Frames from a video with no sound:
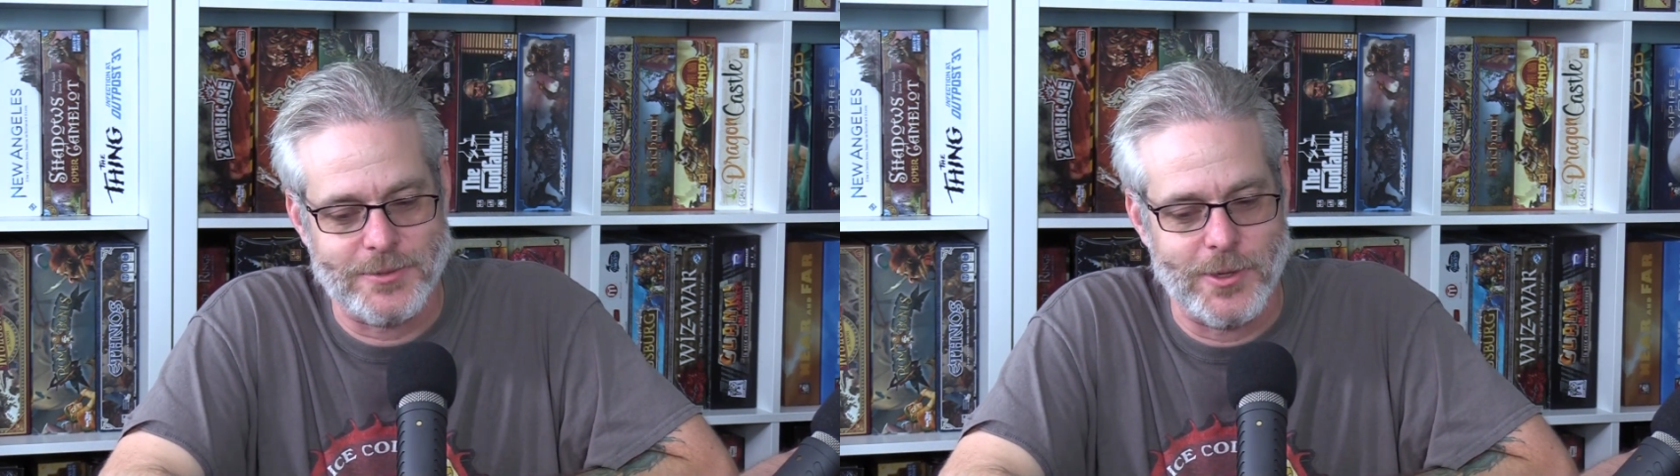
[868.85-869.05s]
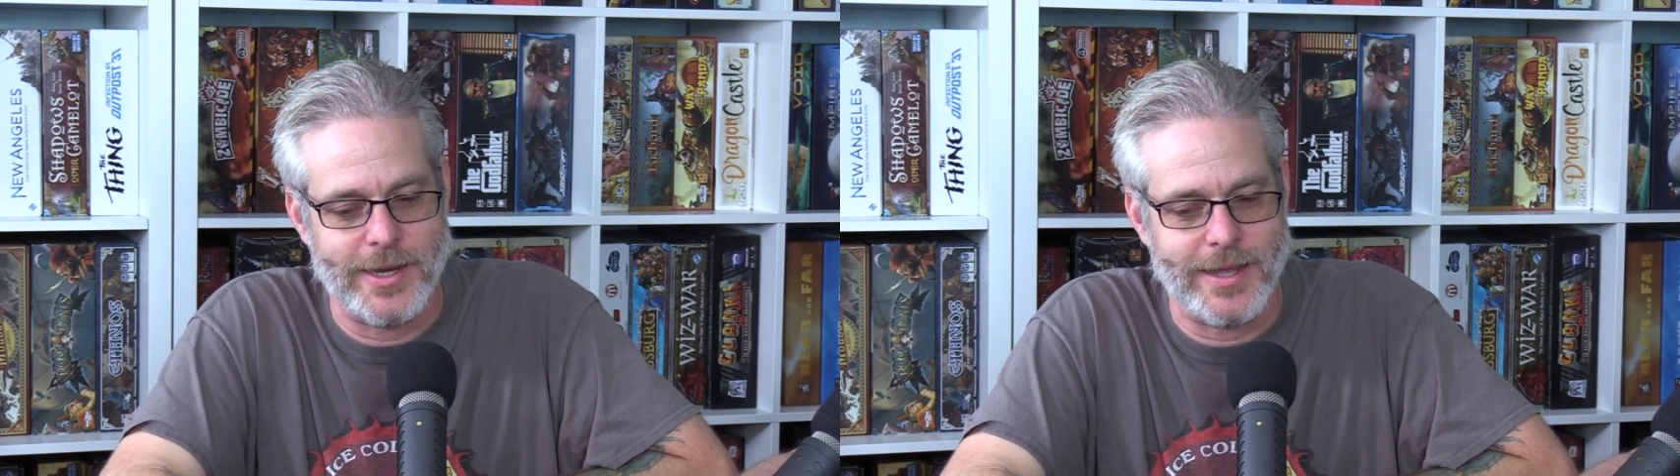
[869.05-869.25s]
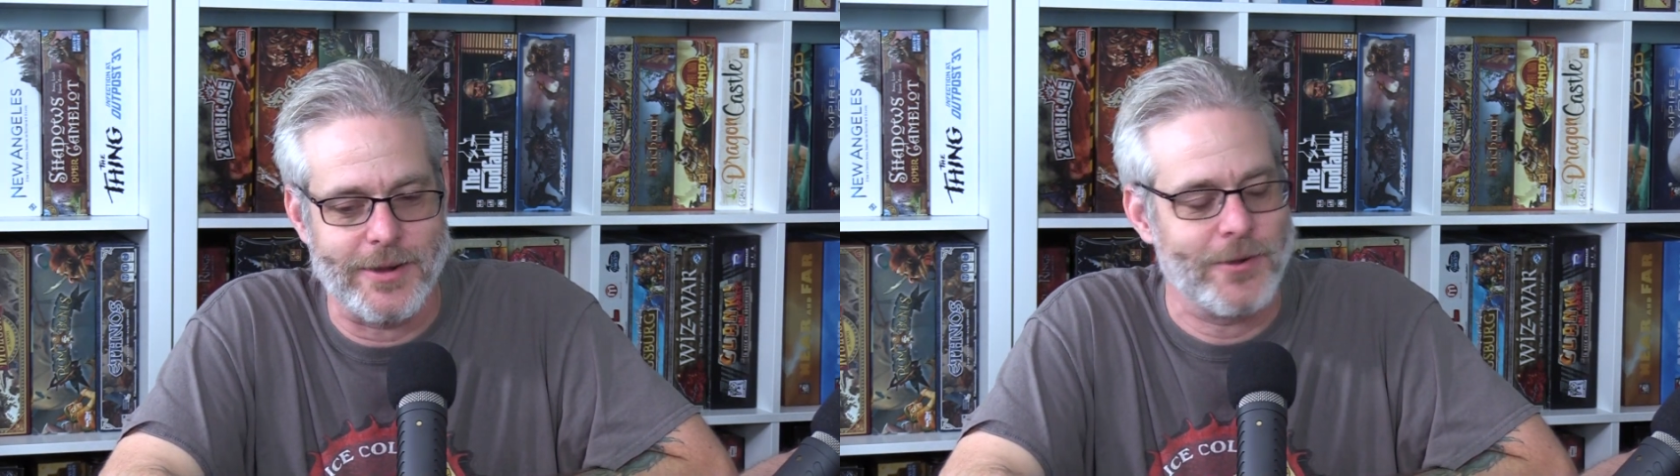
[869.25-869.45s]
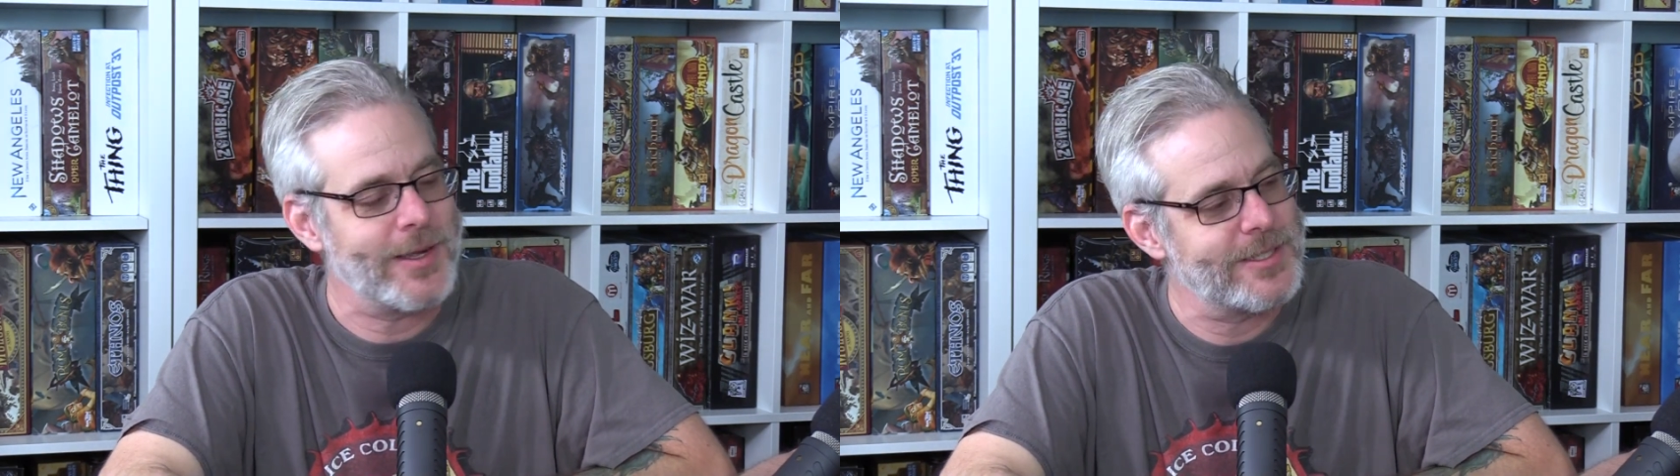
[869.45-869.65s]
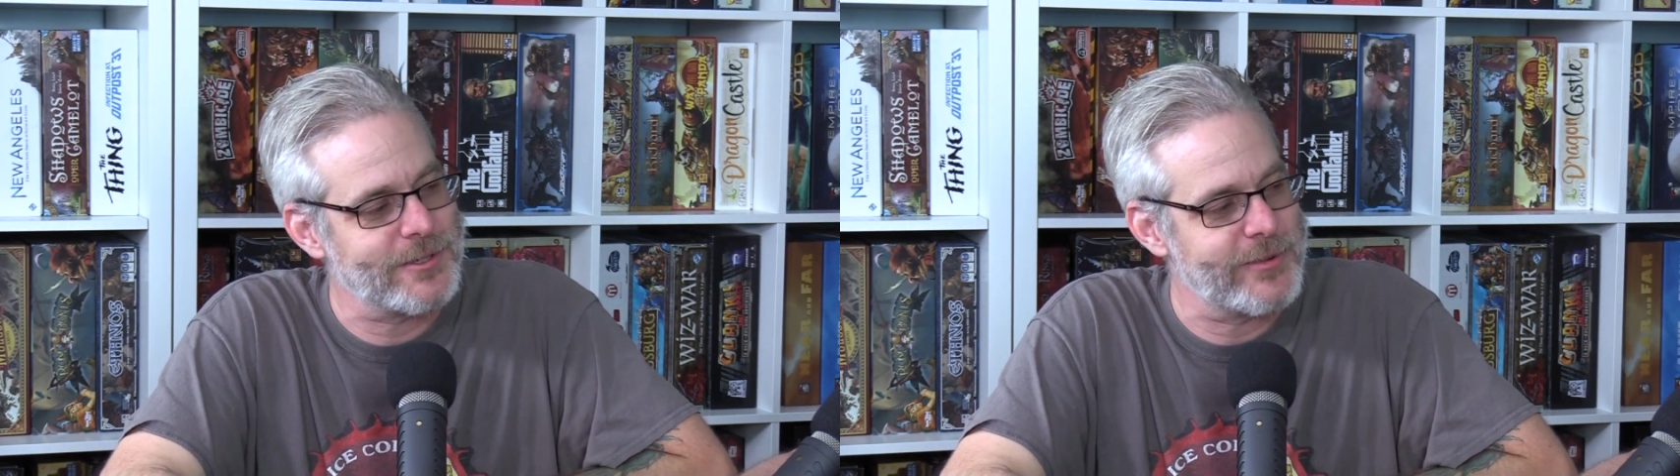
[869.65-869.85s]
is one I get all
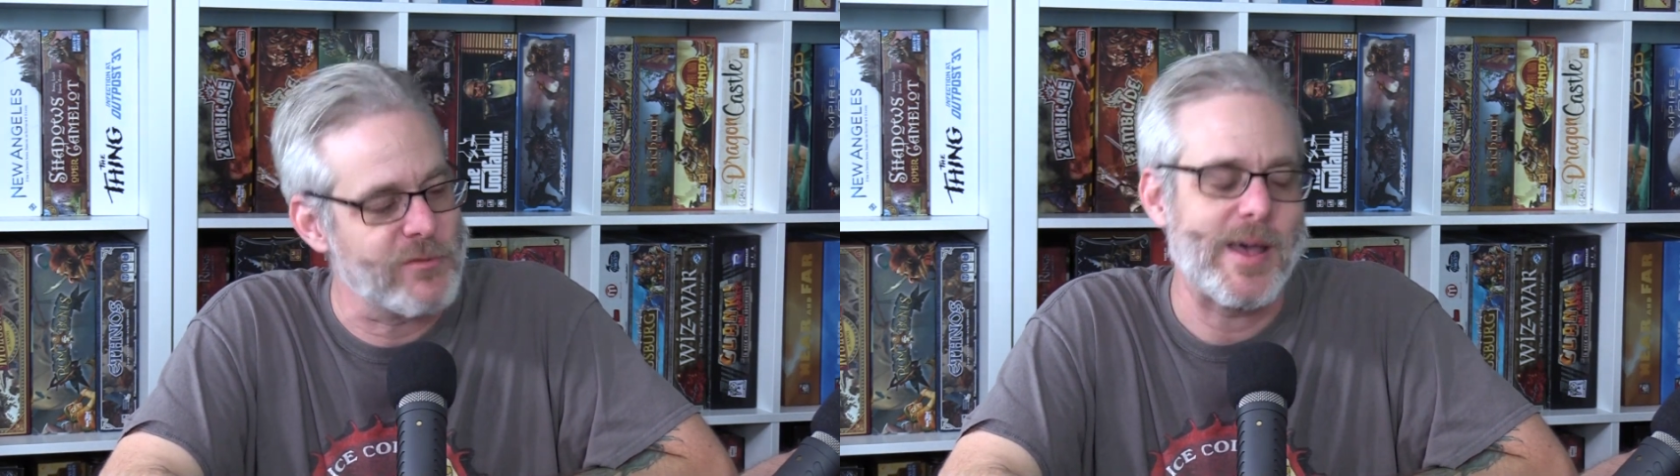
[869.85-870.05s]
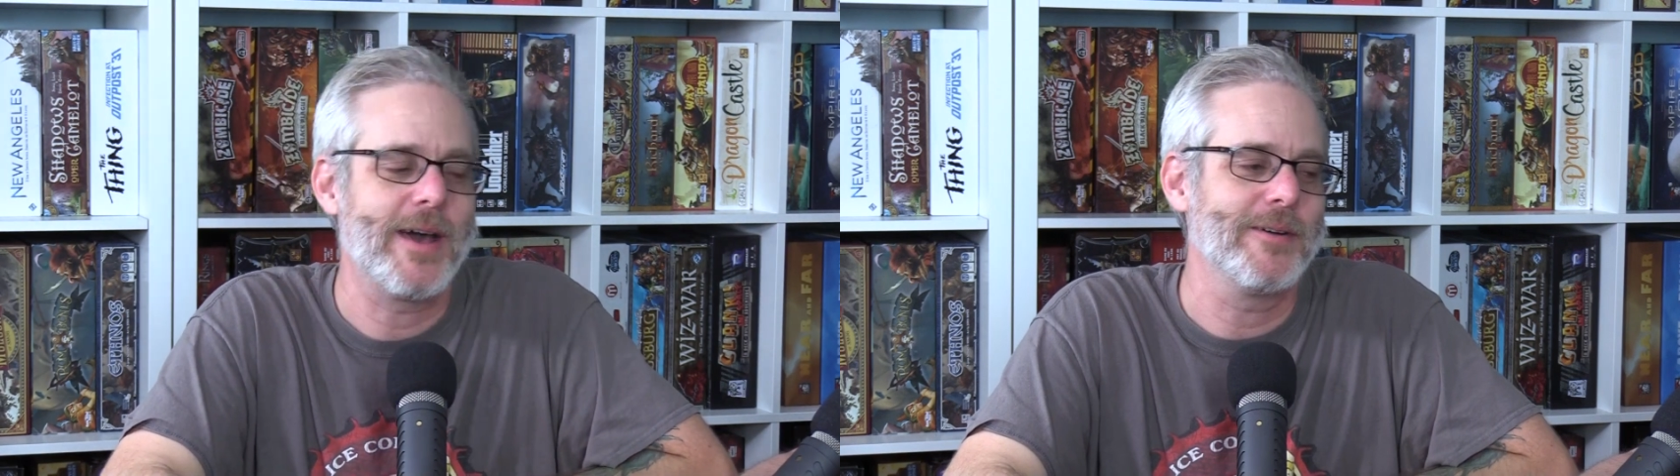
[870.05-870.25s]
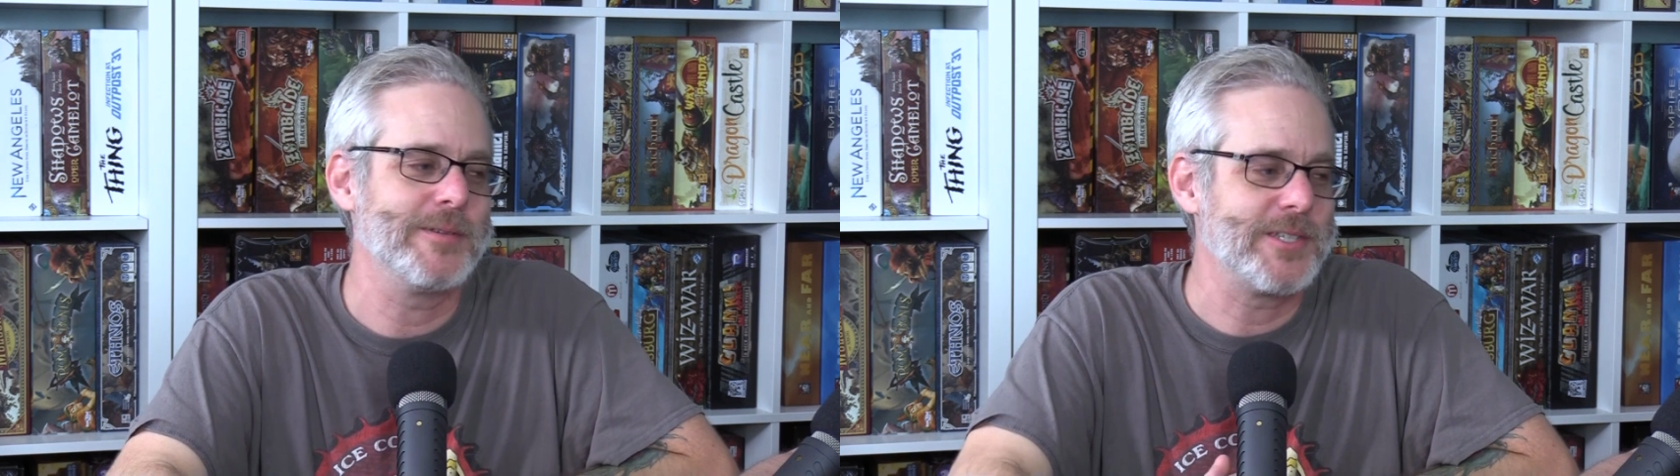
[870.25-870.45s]
kinds of grief about.